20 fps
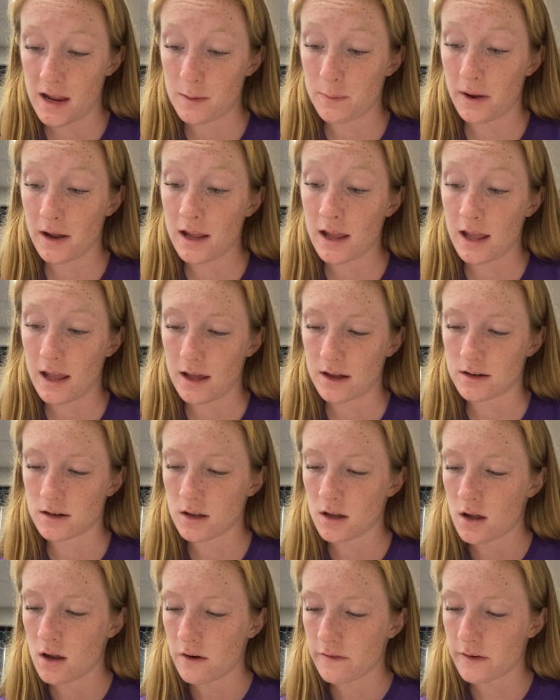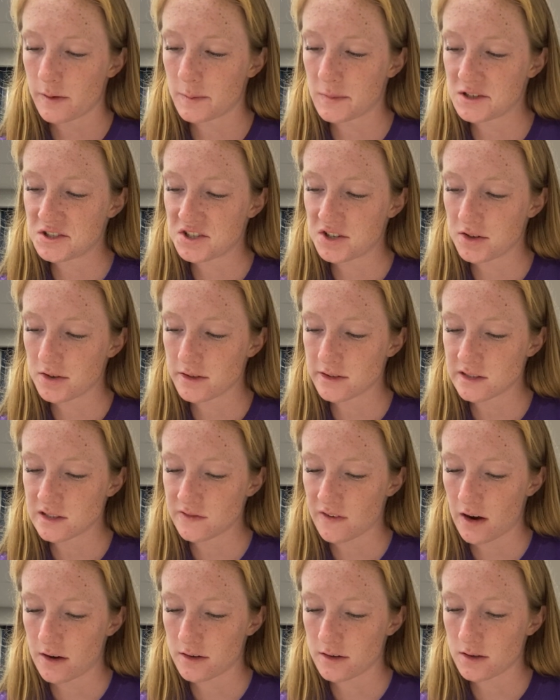by hand from materials
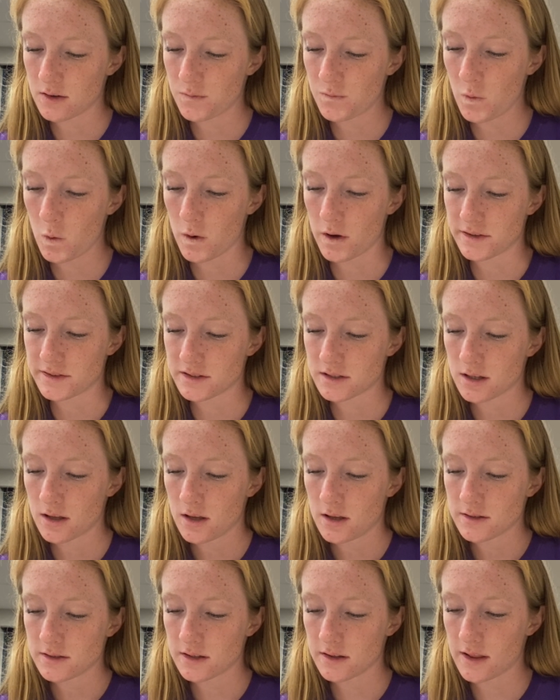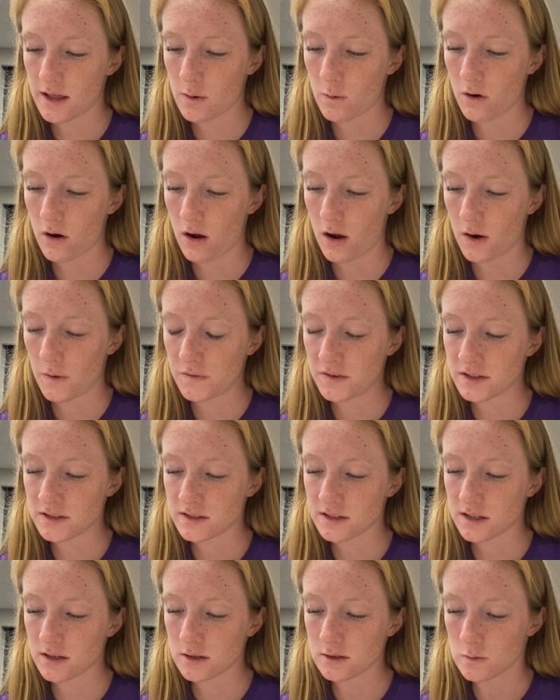found in the forest, so they were often
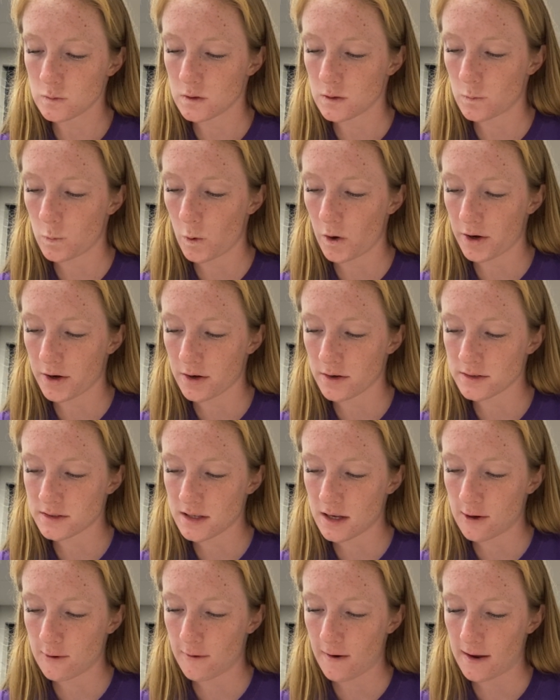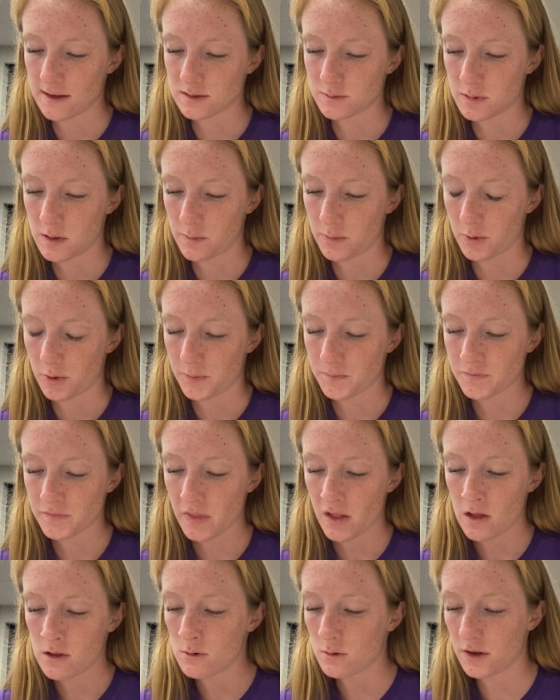skilled woodworkers and craftspeople.
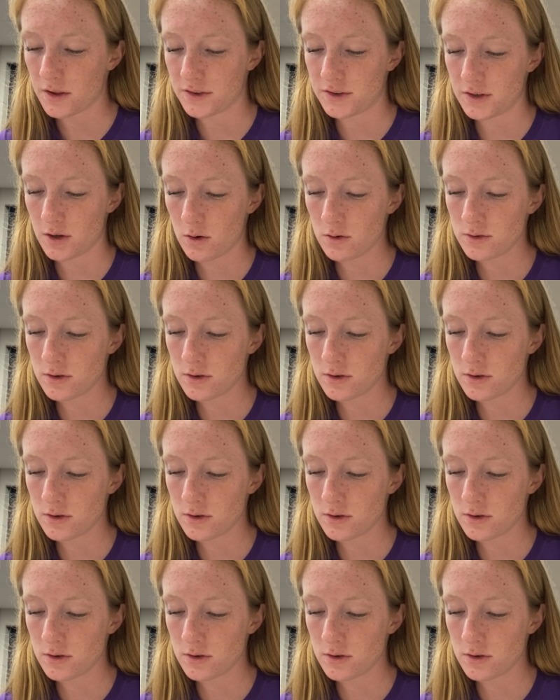With no